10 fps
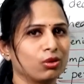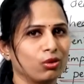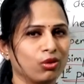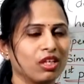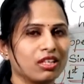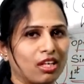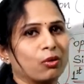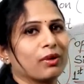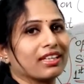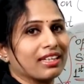So
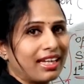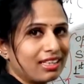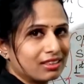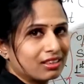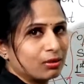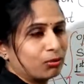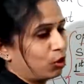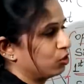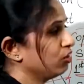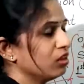now in the next
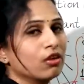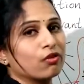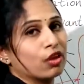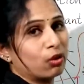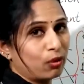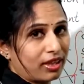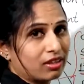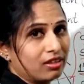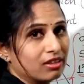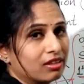module, we are going
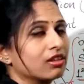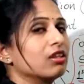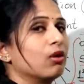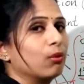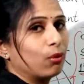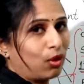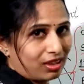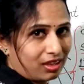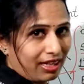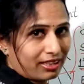to learn
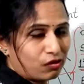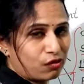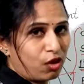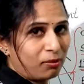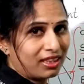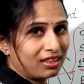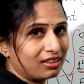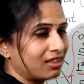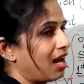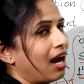what the writing format
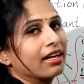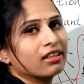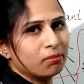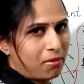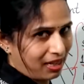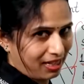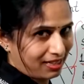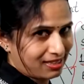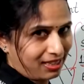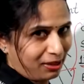is and the
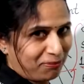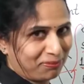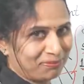marking scheme.